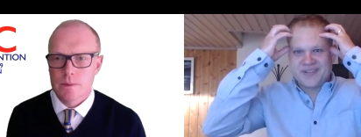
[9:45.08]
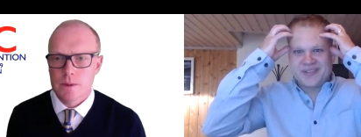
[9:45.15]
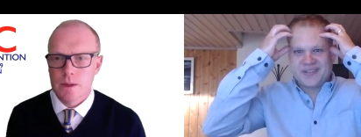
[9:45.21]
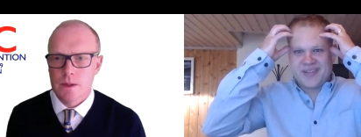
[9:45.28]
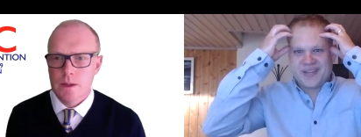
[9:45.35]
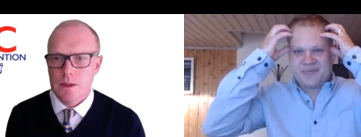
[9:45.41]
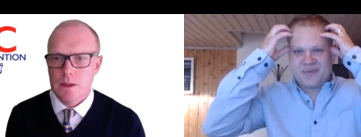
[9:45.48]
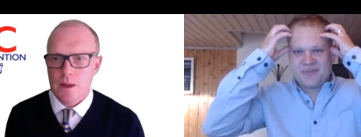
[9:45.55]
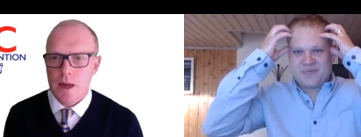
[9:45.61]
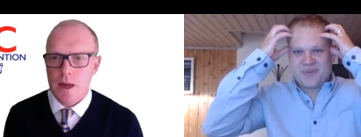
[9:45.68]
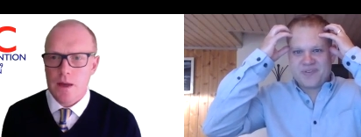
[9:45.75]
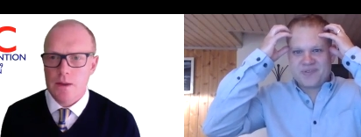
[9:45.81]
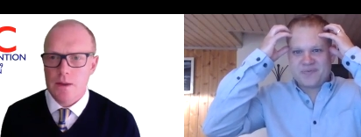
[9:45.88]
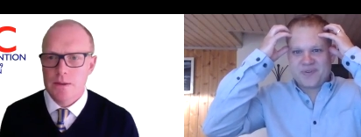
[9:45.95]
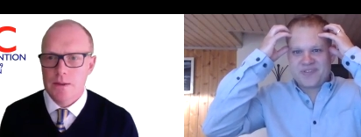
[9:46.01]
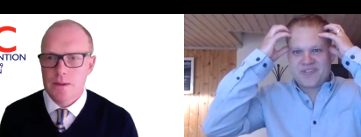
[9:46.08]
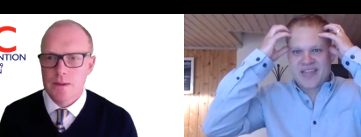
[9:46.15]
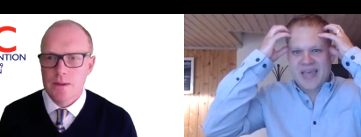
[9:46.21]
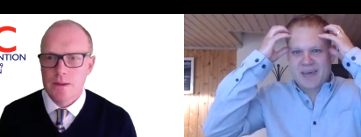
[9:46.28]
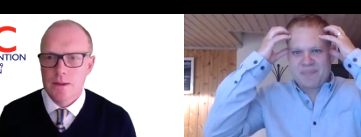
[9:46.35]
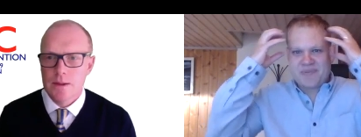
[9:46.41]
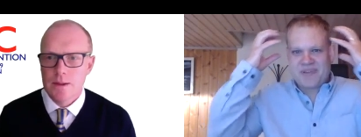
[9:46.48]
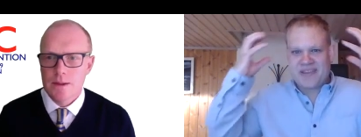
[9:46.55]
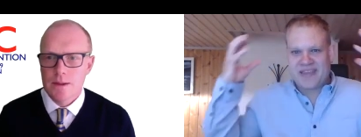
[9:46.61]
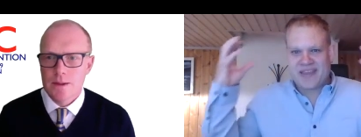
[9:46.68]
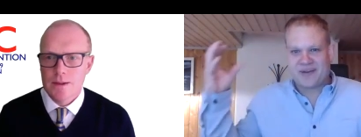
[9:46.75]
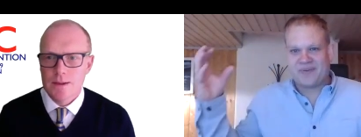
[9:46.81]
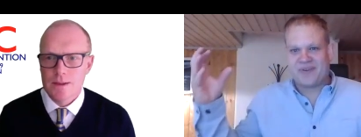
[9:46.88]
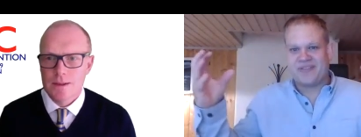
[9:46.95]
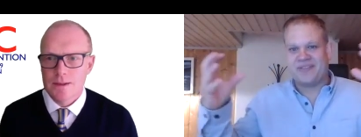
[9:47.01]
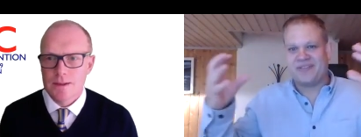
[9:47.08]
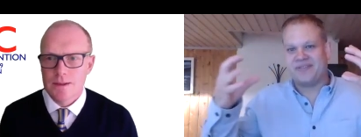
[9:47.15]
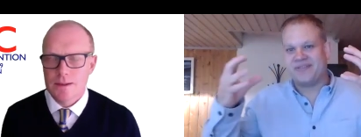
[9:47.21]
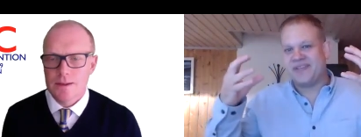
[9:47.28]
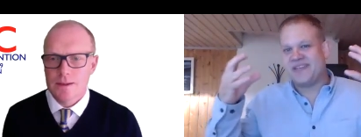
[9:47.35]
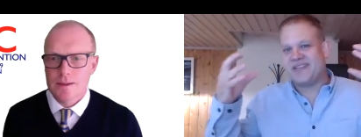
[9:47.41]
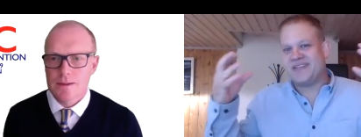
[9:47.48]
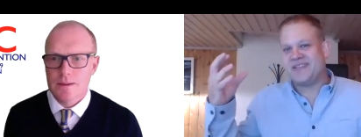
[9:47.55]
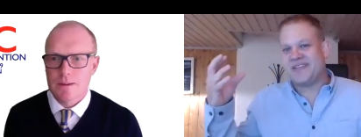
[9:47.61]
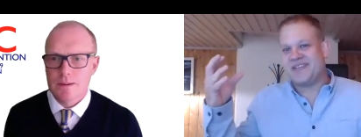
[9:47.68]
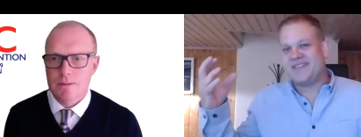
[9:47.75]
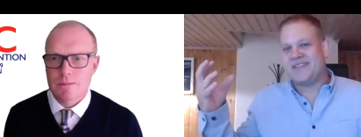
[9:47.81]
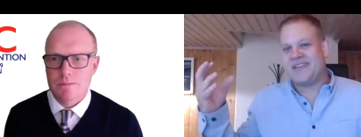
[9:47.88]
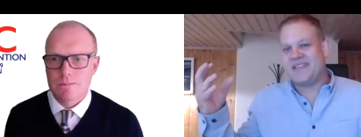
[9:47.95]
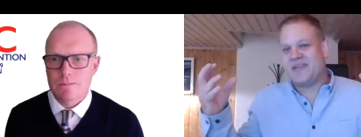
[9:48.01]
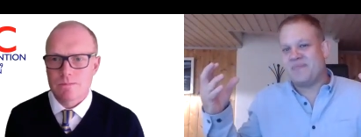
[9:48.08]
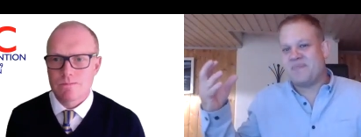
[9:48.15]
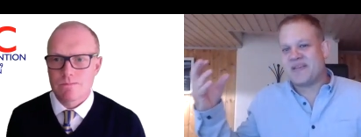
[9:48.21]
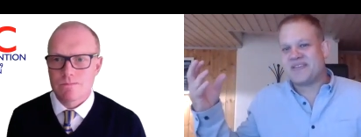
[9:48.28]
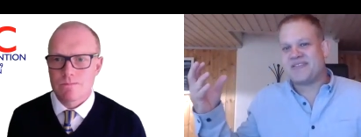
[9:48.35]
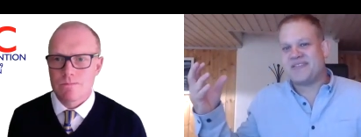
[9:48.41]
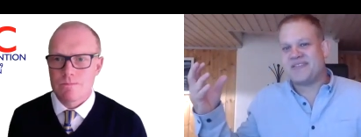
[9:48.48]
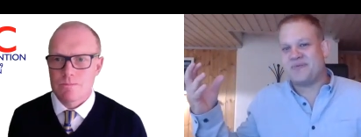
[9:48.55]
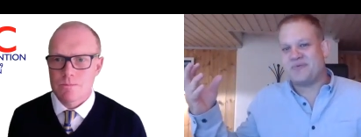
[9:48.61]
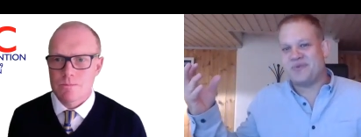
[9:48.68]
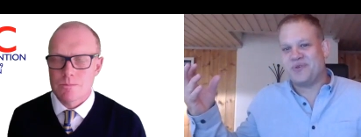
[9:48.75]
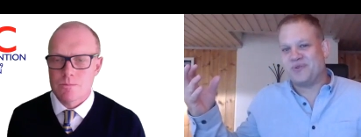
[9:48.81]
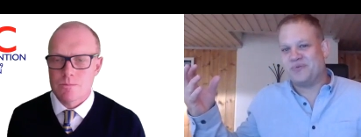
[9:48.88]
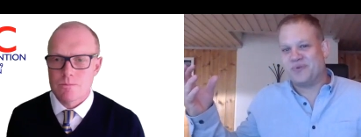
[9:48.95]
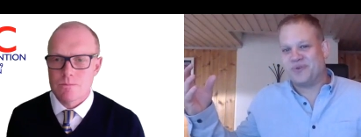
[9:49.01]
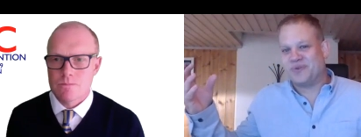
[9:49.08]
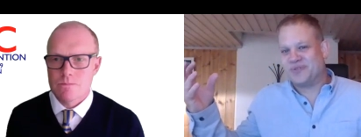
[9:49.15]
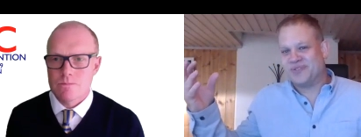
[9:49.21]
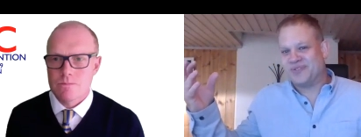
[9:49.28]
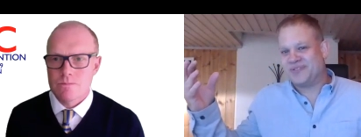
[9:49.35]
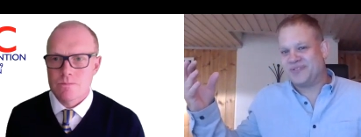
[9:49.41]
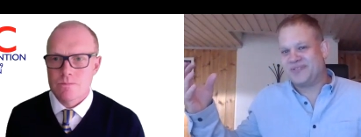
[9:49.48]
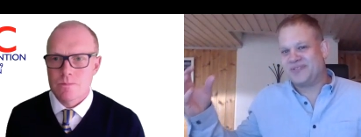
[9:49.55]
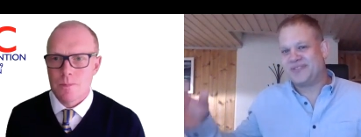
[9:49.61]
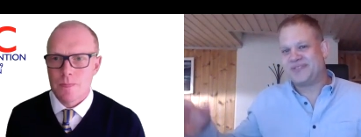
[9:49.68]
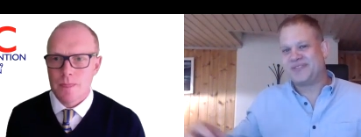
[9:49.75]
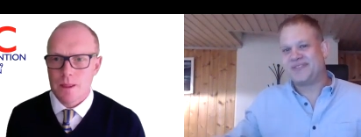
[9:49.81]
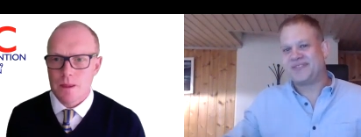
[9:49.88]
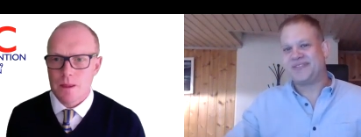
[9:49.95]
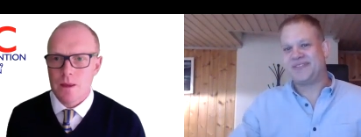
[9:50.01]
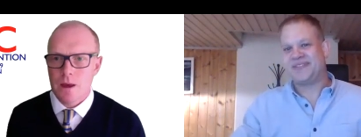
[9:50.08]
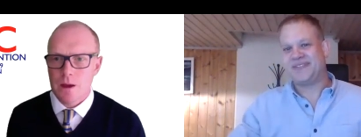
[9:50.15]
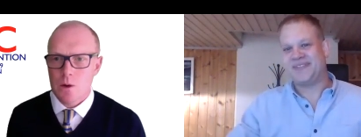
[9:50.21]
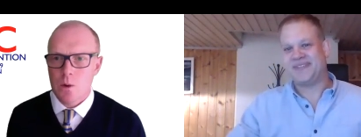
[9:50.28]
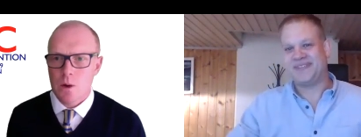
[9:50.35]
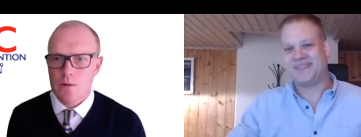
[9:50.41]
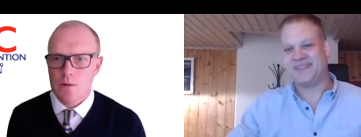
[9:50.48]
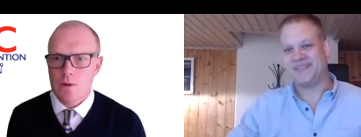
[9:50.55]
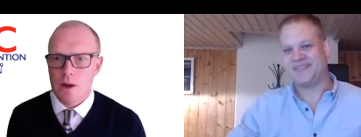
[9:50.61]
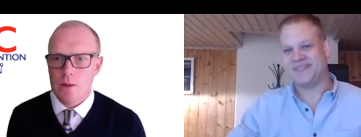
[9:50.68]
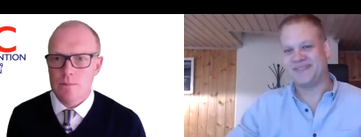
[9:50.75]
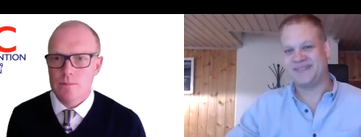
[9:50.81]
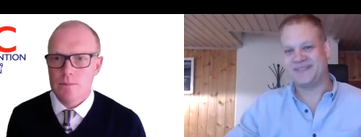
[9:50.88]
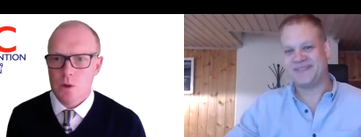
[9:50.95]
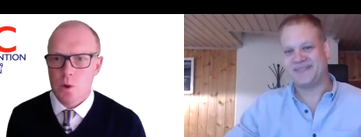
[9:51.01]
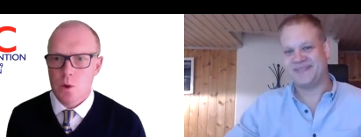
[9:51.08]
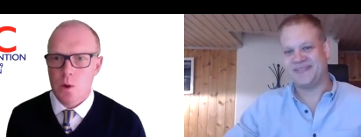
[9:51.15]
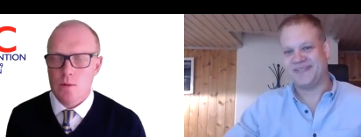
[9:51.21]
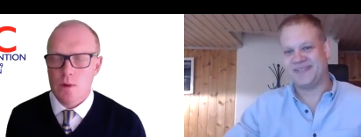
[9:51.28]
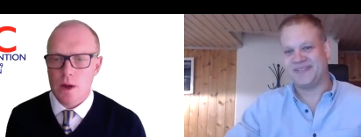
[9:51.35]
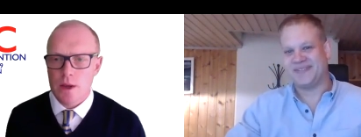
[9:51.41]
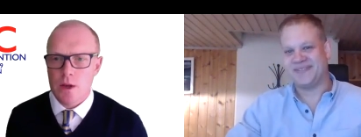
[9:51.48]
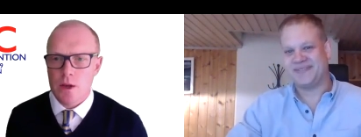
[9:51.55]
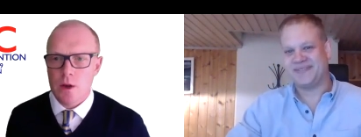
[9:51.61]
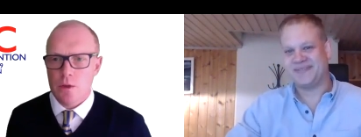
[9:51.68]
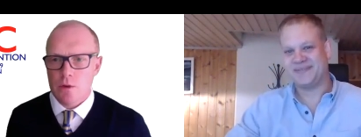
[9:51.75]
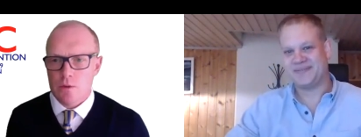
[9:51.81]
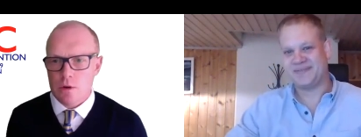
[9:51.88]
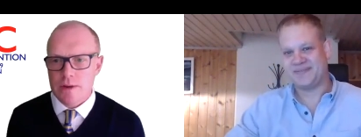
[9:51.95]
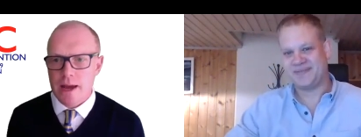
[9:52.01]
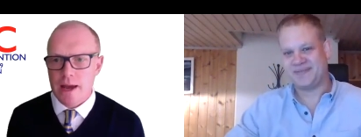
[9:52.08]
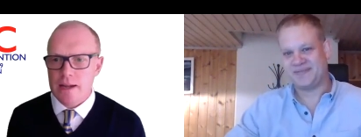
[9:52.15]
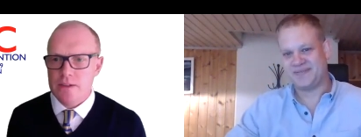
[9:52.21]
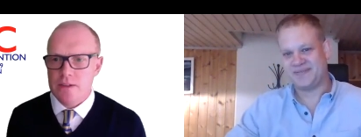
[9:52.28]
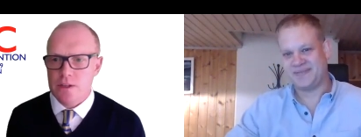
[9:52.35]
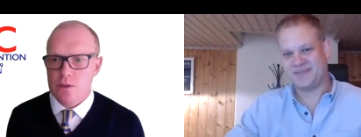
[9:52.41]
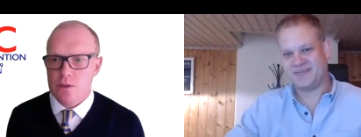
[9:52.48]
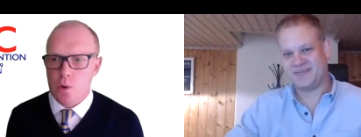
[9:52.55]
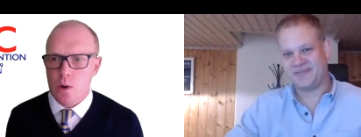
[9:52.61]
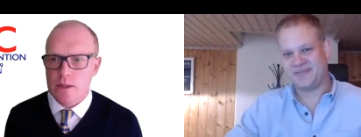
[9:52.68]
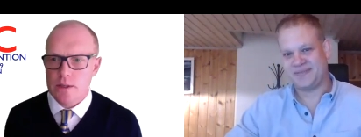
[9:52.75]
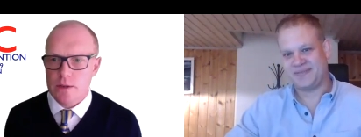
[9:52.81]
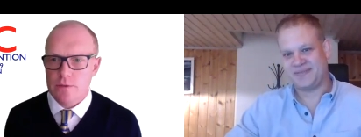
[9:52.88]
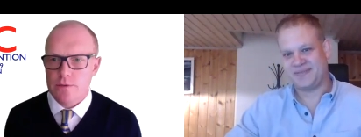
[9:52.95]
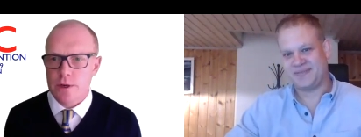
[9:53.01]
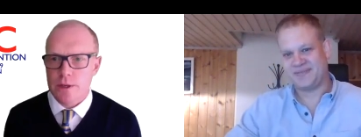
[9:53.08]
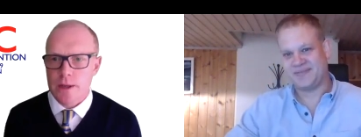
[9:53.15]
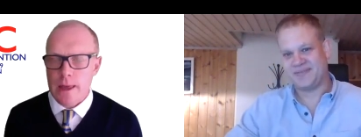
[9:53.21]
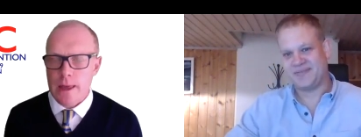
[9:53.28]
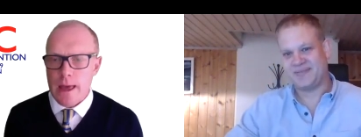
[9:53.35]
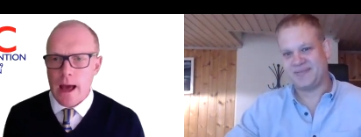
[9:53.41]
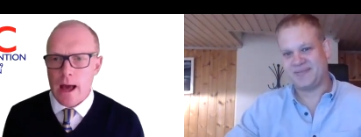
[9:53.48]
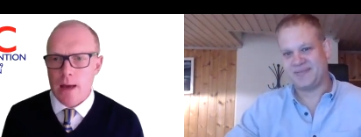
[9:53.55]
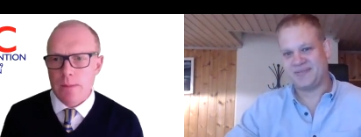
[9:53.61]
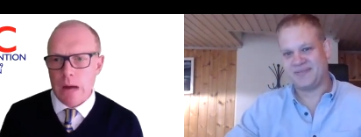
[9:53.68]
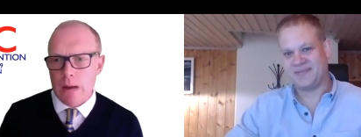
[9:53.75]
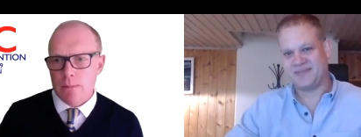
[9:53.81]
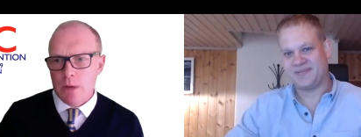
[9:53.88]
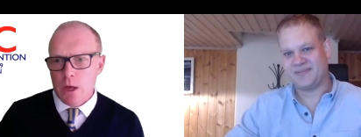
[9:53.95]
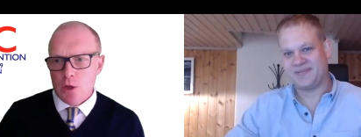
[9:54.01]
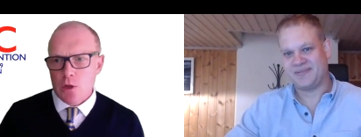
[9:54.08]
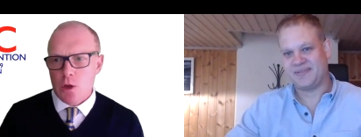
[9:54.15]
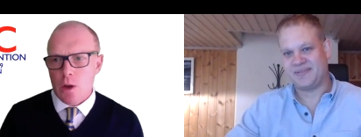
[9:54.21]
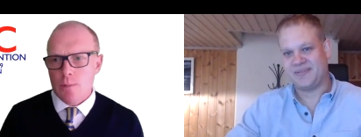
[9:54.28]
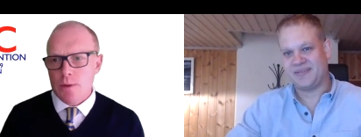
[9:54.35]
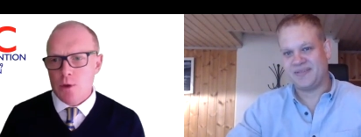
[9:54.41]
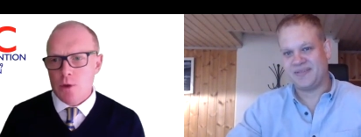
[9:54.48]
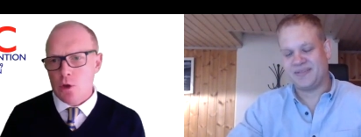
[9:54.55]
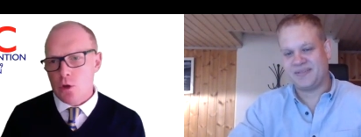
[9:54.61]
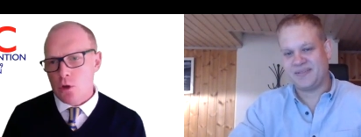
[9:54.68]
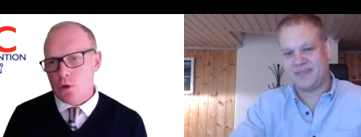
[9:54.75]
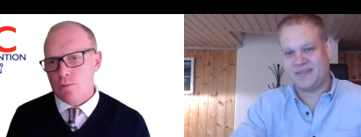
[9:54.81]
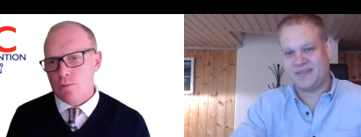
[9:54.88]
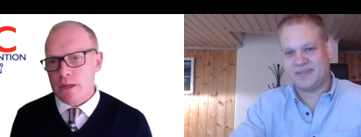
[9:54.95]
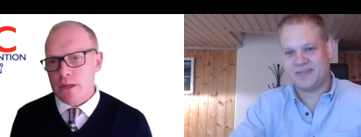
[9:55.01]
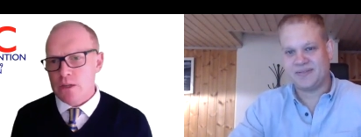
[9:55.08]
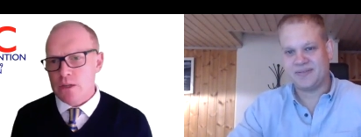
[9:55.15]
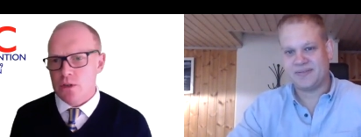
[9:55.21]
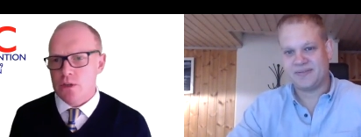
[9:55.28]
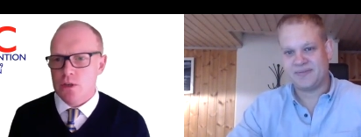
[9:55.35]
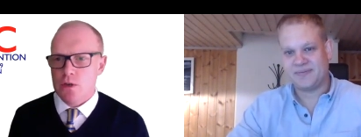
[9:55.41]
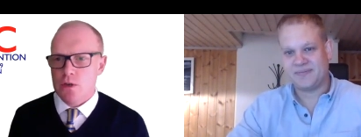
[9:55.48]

Speaker 1: Like what's happening here in the messy real world?
Speaker 2: Yeah, quite right. Quite right. You know, the reality is quite different. You mentioned in your